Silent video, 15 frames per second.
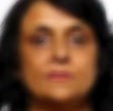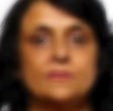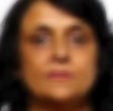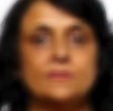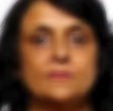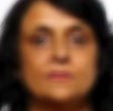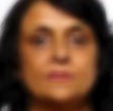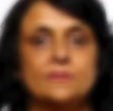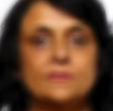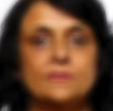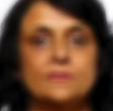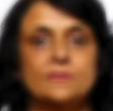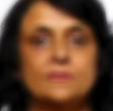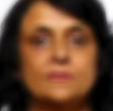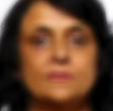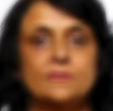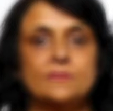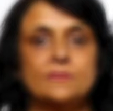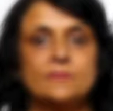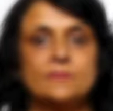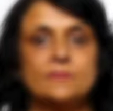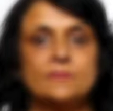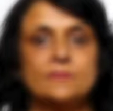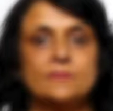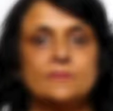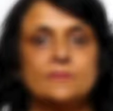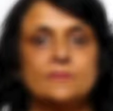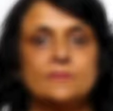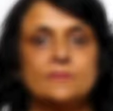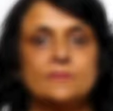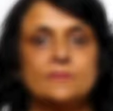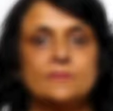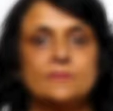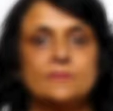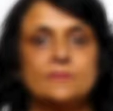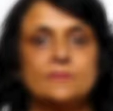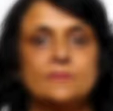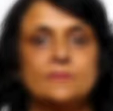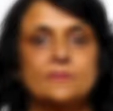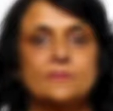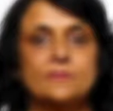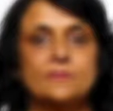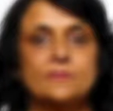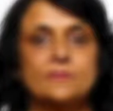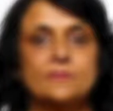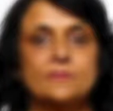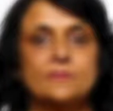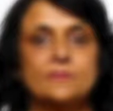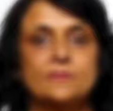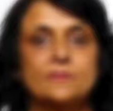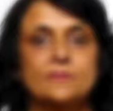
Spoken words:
No one is speaking in this clip.